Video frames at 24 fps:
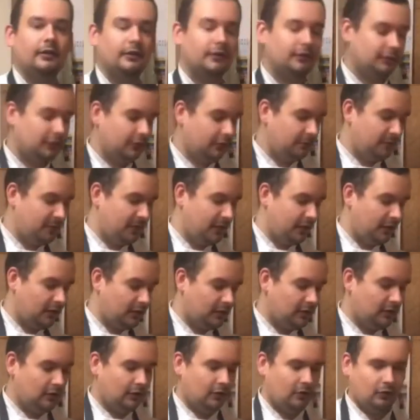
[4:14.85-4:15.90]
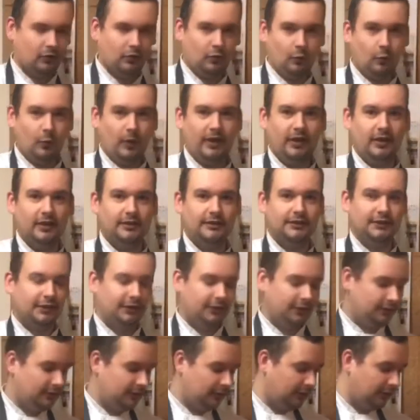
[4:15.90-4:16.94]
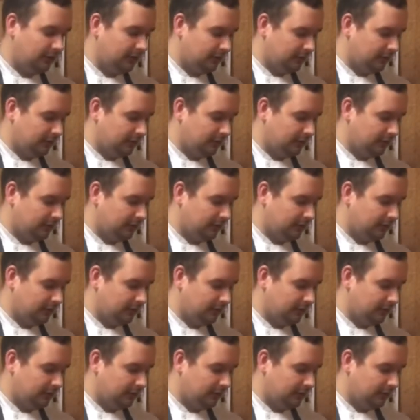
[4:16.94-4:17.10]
is going to be a lot quicker to cook